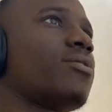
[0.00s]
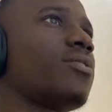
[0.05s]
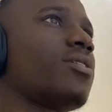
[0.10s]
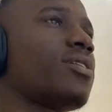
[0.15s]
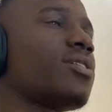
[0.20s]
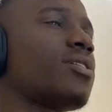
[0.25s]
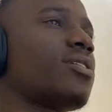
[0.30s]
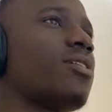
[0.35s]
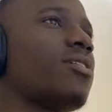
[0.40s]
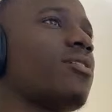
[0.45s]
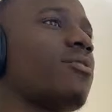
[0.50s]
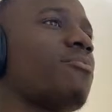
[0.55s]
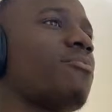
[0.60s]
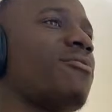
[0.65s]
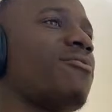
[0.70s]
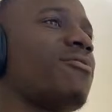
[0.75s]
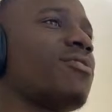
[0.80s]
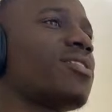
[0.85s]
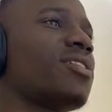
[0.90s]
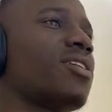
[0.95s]
I see that the
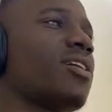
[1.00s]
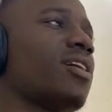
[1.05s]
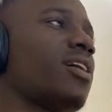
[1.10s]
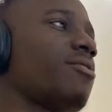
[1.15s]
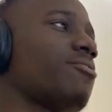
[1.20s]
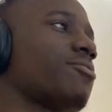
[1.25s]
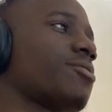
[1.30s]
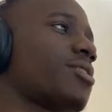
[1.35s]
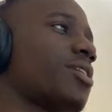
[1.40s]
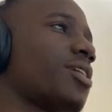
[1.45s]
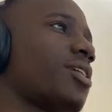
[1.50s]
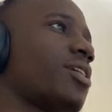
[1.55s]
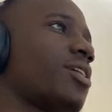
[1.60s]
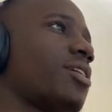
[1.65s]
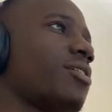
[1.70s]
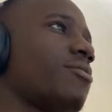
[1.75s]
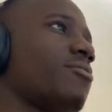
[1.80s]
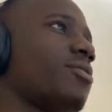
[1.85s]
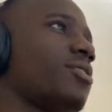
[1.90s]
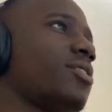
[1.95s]
previous day high was taken
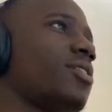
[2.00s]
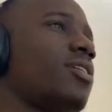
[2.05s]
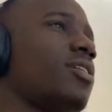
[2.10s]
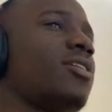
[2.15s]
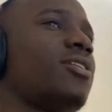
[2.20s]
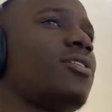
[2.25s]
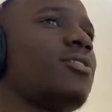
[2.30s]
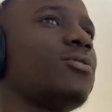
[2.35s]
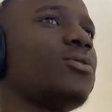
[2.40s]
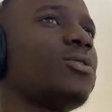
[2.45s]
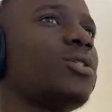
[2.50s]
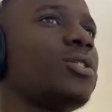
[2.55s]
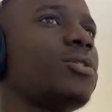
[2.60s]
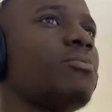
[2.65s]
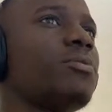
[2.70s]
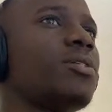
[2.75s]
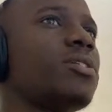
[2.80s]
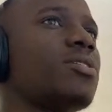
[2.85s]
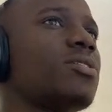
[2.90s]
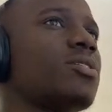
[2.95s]
out, which
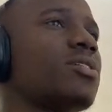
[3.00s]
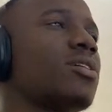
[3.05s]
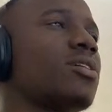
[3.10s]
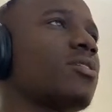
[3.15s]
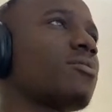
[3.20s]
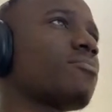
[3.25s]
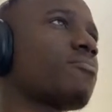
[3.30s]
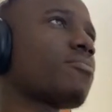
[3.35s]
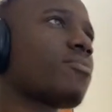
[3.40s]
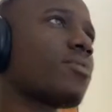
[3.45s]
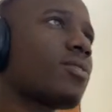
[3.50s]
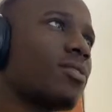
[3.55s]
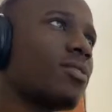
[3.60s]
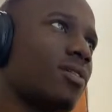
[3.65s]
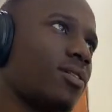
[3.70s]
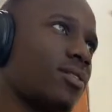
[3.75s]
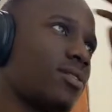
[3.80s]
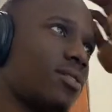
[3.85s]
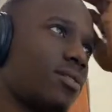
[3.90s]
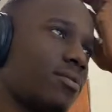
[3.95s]
means
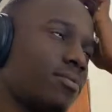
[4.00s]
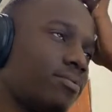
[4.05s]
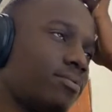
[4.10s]
that